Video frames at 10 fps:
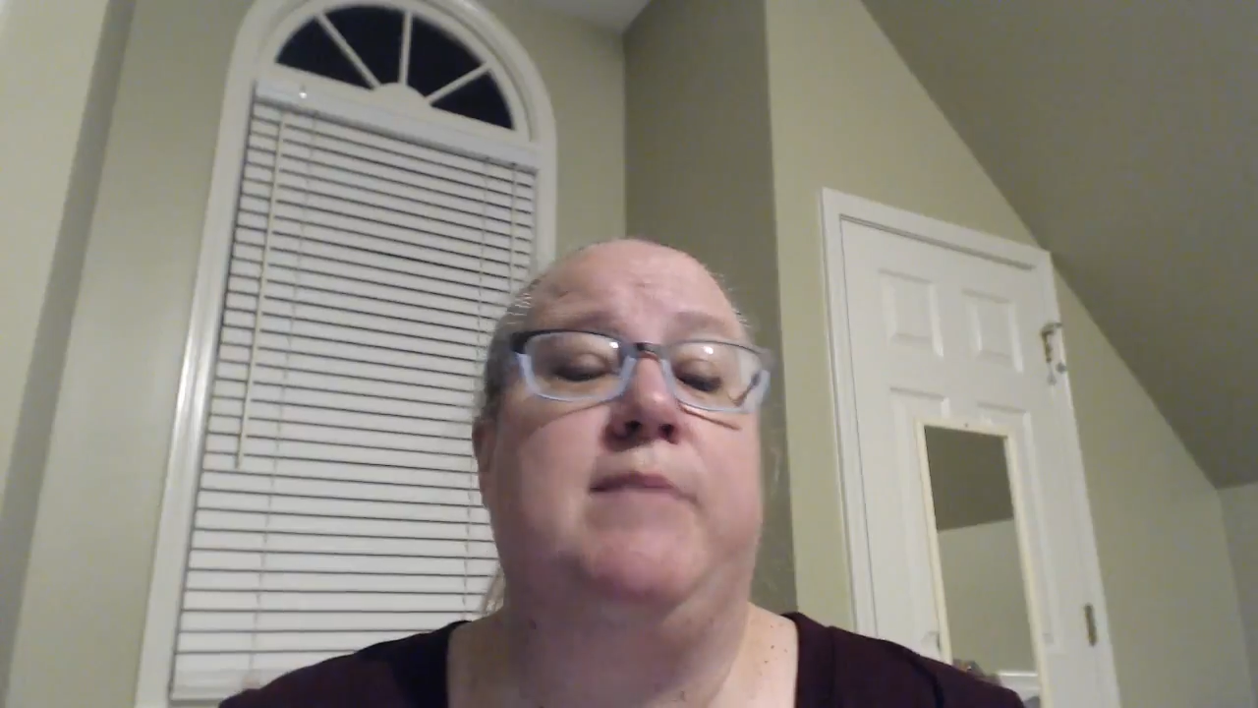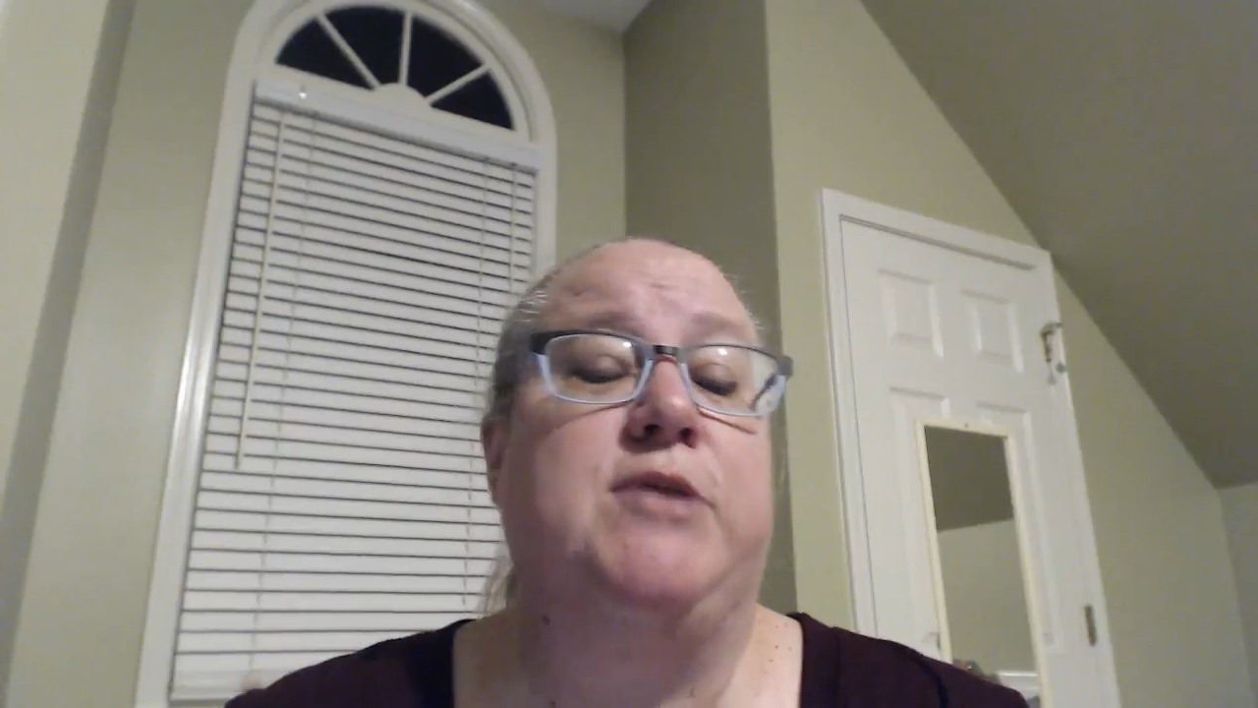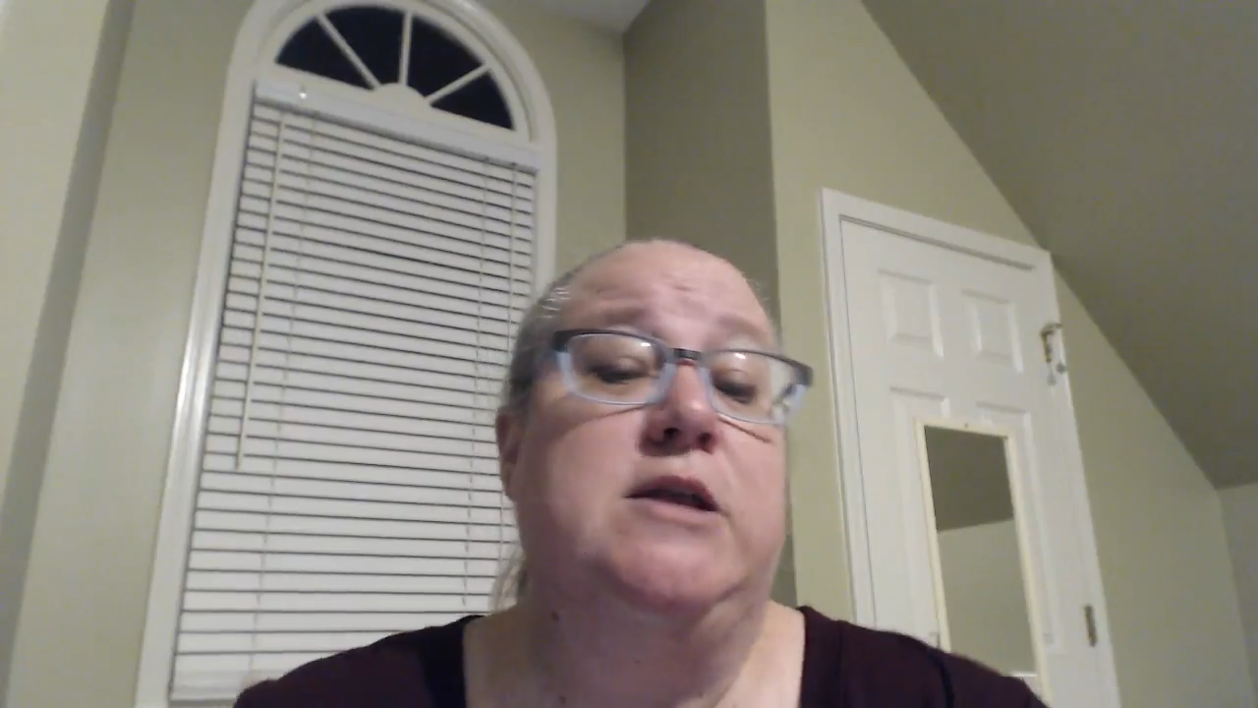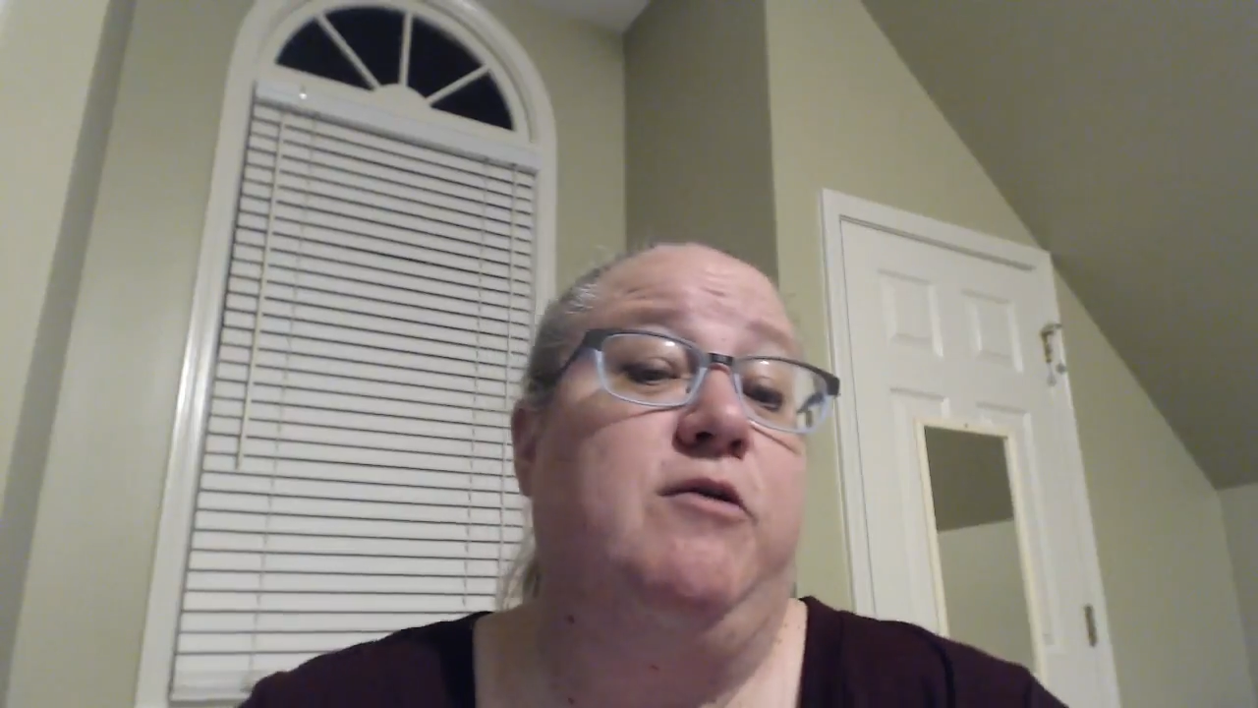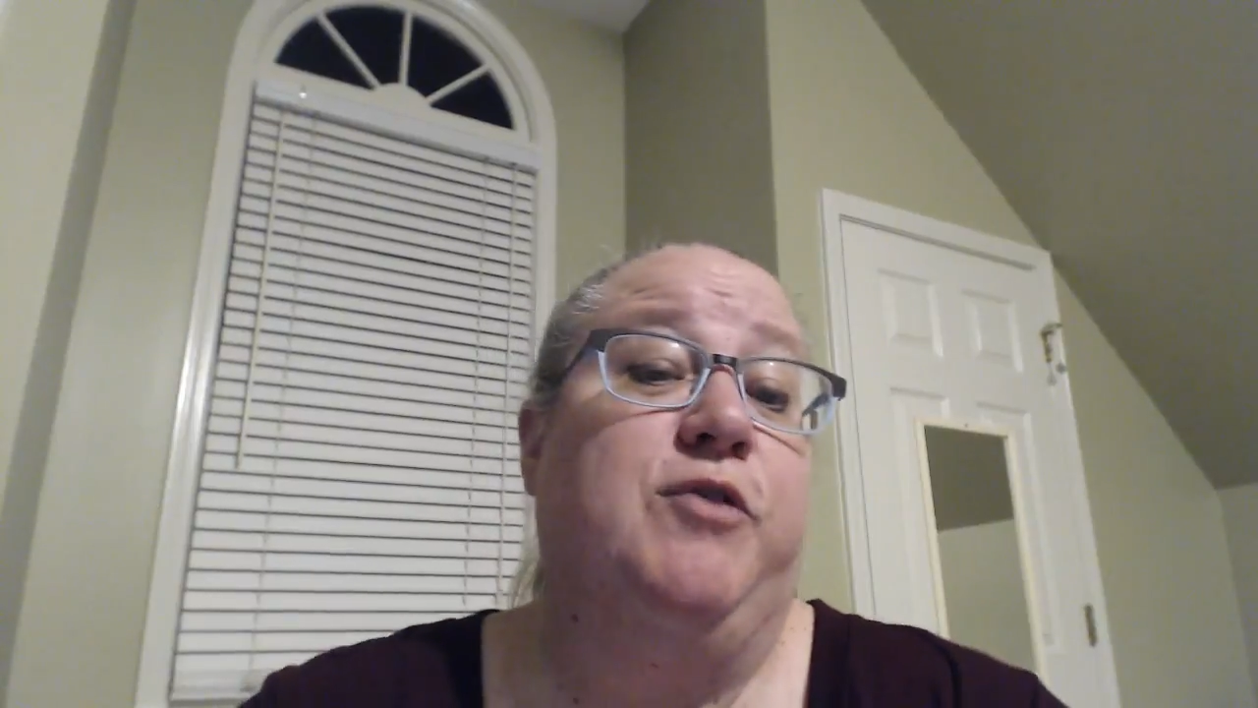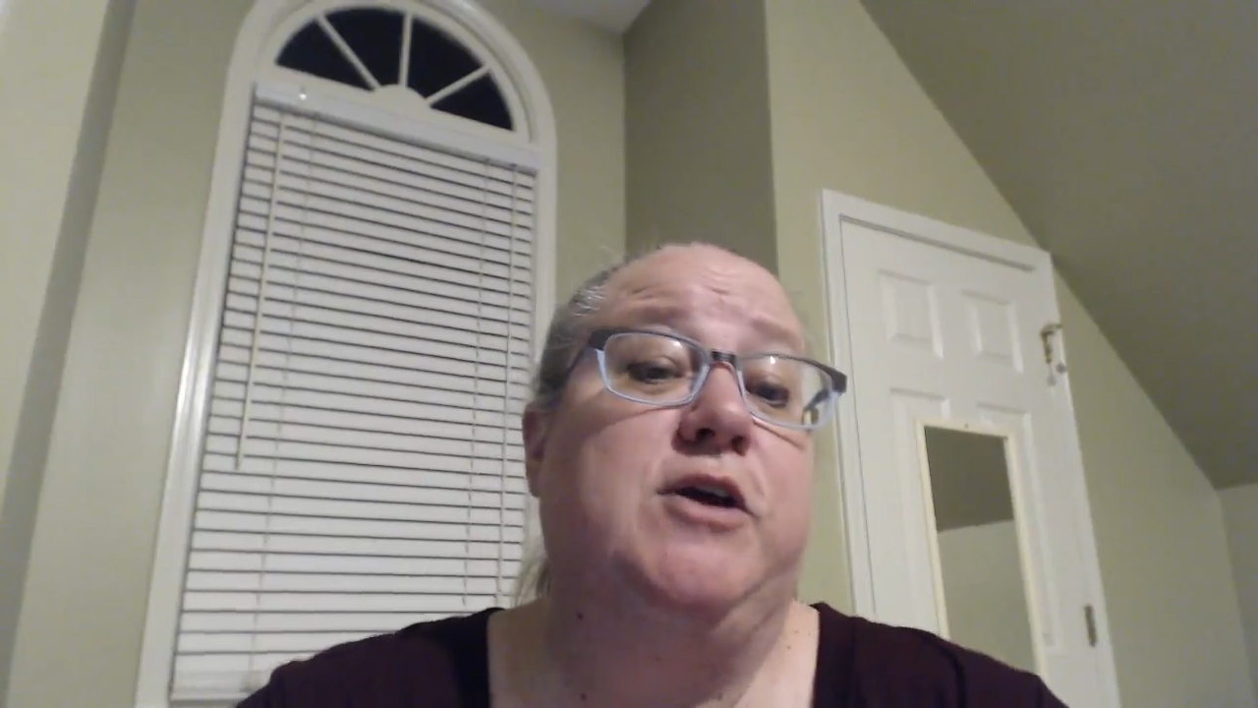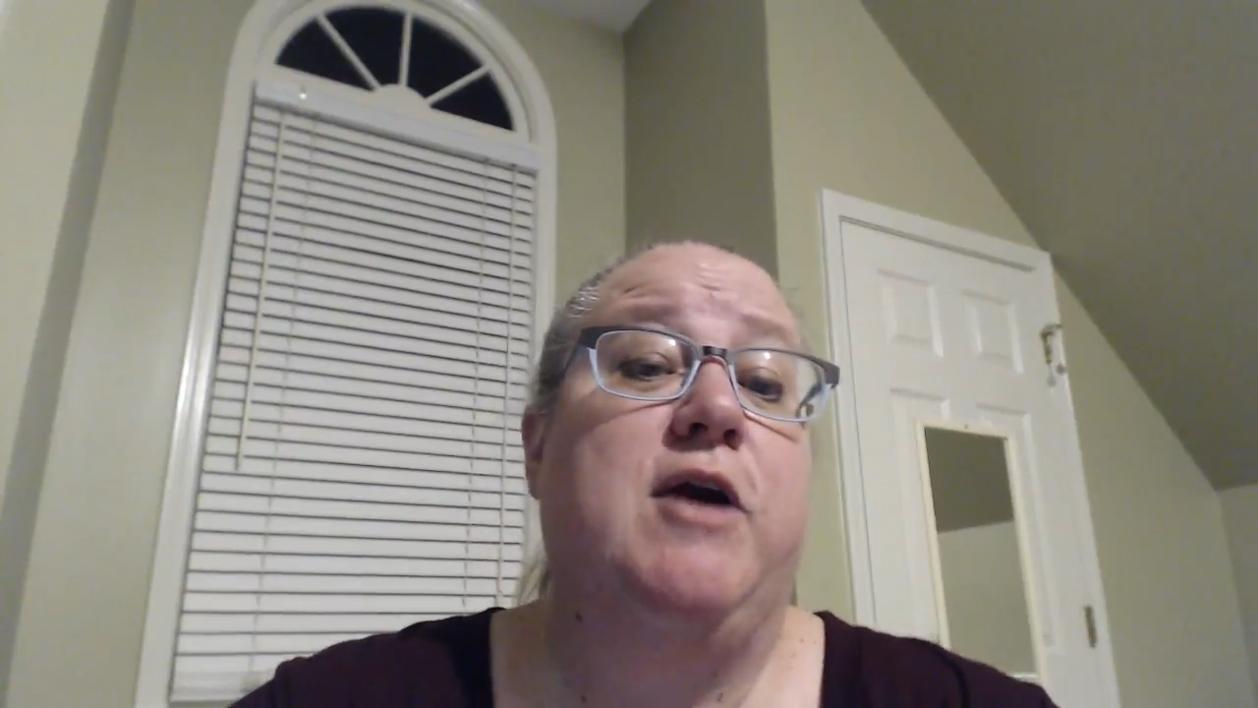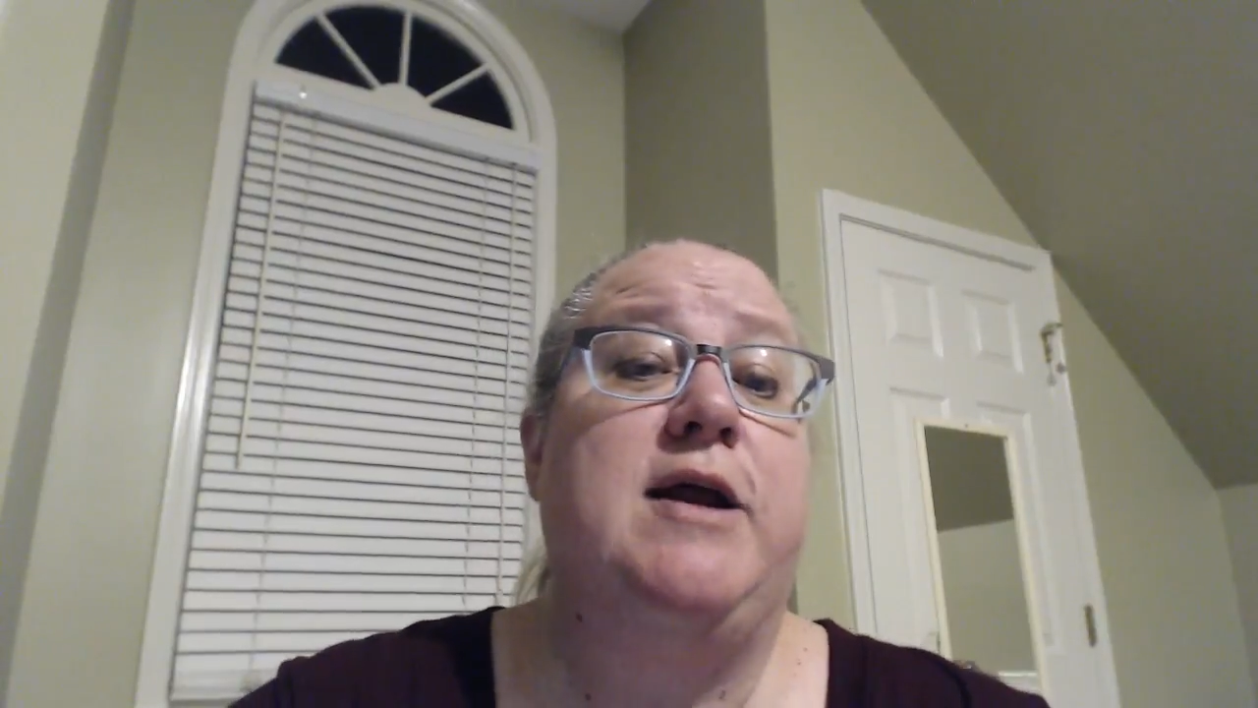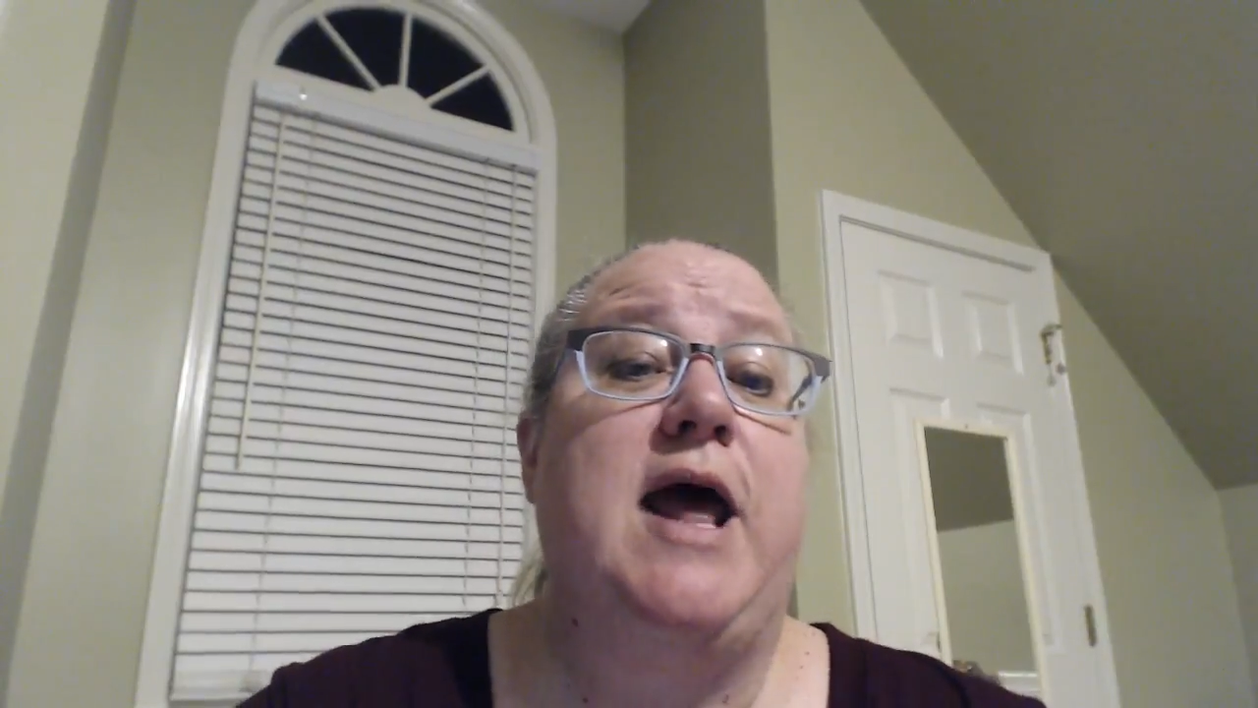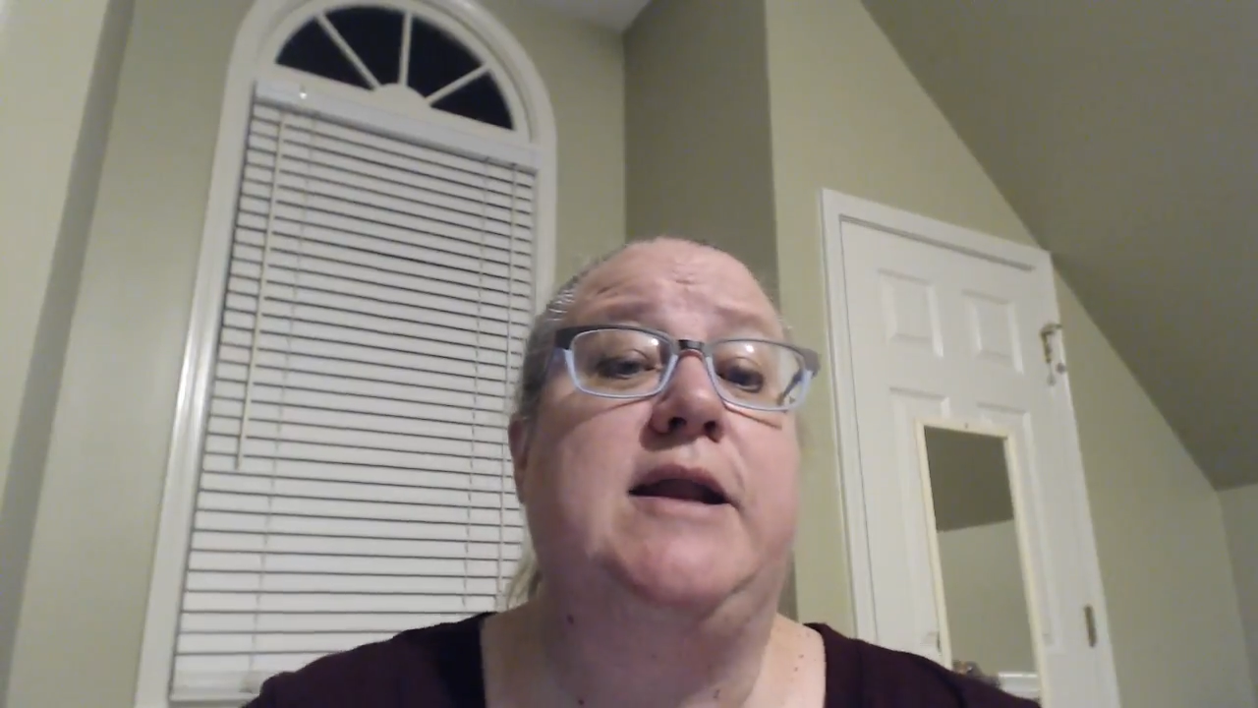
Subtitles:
Then you figure out how to